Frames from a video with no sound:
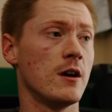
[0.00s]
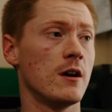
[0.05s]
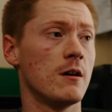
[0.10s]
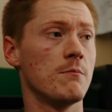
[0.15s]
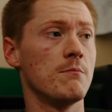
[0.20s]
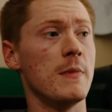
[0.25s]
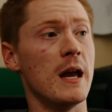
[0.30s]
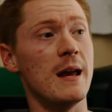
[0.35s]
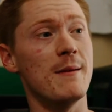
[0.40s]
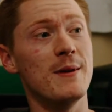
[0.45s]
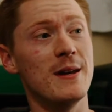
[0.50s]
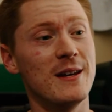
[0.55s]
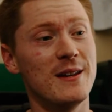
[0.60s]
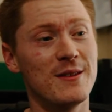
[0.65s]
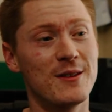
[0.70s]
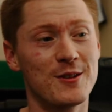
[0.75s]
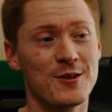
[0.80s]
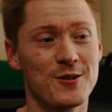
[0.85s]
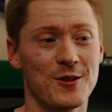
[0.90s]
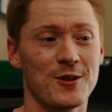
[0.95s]
Maybe
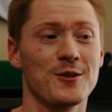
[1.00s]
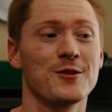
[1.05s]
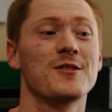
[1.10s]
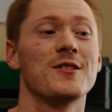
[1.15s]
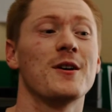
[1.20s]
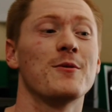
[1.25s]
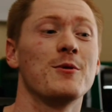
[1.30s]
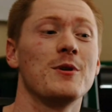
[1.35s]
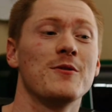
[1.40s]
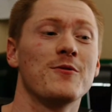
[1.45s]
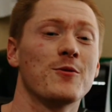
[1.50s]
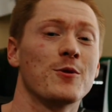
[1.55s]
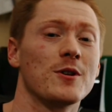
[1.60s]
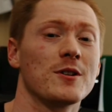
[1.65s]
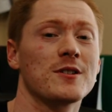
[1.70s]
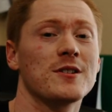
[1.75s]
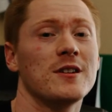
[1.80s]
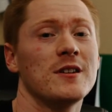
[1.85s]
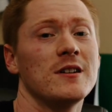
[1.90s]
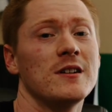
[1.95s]
the drills that we've
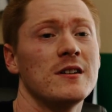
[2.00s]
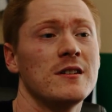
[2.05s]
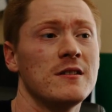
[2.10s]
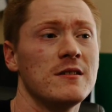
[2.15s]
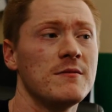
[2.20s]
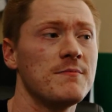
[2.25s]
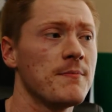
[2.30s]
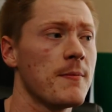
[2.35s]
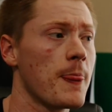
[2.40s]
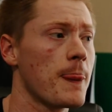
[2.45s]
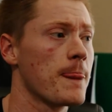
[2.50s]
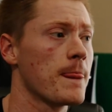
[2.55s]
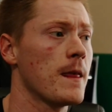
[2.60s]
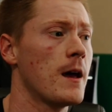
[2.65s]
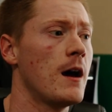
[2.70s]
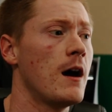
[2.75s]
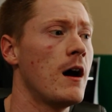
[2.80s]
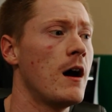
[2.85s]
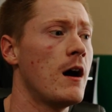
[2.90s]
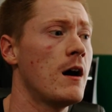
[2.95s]
worked on,
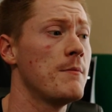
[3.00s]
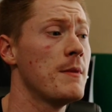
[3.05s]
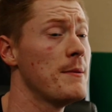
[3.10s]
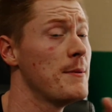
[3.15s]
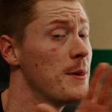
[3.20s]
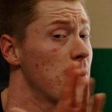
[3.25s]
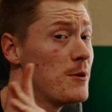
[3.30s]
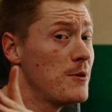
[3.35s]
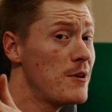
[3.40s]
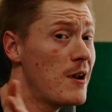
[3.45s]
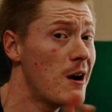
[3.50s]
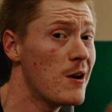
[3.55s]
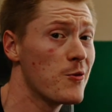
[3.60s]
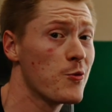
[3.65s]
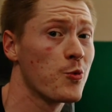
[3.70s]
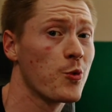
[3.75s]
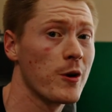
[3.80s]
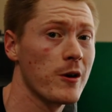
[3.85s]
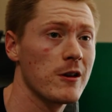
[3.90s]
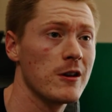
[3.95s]
uh, maybe they're
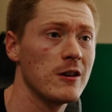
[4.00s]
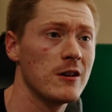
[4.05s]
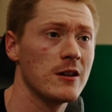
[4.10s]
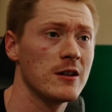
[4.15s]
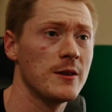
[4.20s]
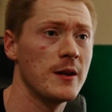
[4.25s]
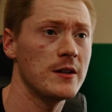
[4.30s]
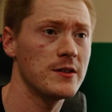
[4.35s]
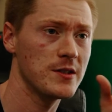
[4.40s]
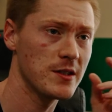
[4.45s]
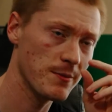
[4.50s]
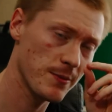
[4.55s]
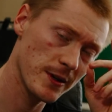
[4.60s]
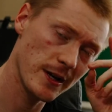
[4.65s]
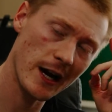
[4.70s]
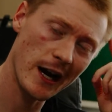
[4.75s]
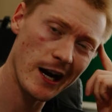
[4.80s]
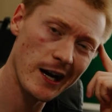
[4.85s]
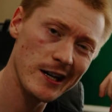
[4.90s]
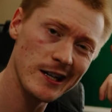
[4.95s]
not working and that's something
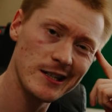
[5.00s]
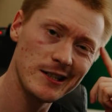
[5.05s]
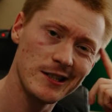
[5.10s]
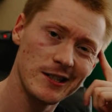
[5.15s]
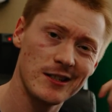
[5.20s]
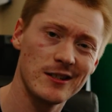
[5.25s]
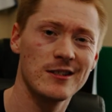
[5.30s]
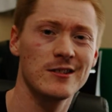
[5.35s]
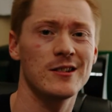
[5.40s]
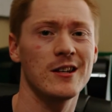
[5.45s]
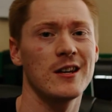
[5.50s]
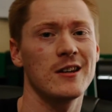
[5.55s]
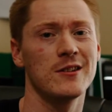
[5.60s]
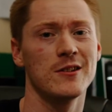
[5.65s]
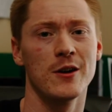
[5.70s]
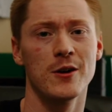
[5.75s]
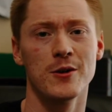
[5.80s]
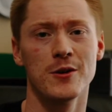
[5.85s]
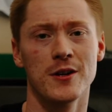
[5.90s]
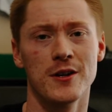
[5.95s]
I need to take
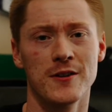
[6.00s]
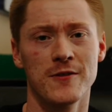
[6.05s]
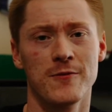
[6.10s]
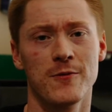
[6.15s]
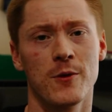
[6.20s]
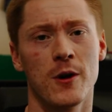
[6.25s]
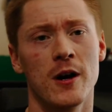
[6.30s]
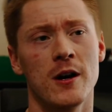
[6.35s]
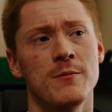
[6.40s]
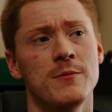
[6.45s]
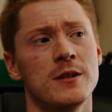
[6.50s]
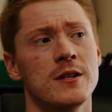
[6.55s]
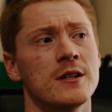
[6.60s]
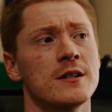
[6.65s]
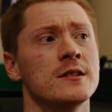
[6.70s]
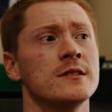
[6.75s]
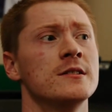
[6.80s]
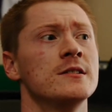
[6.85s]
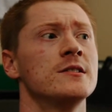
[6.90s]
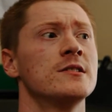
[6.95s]
note of. Why?
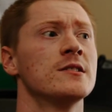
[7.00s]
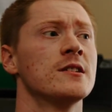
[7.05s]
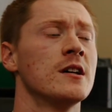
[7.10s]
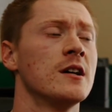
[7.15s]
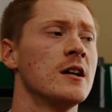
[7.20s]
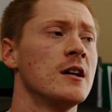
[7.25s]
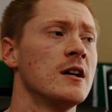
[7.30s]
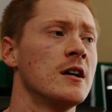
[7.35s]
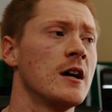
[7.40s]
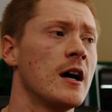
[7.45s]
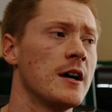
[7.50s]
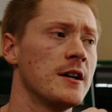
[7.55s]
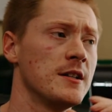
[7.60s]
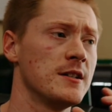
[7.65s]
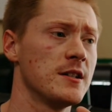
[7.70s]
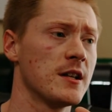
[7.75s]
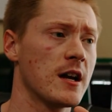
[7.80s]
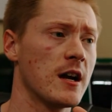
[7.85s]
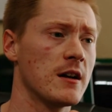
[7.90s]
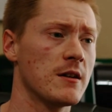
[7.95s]
Because I need
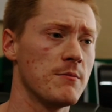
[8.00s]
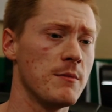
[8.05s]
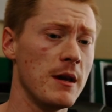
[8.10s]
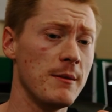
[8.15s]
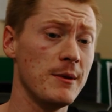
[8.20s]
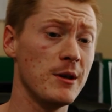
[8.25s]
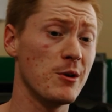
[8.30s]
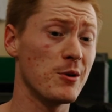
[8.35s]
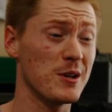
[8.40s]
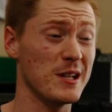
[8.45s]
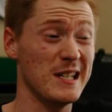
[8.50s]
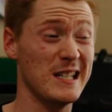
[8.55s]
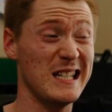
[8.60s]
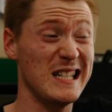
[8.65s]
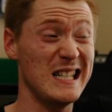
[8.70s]
to kind of maybe go in a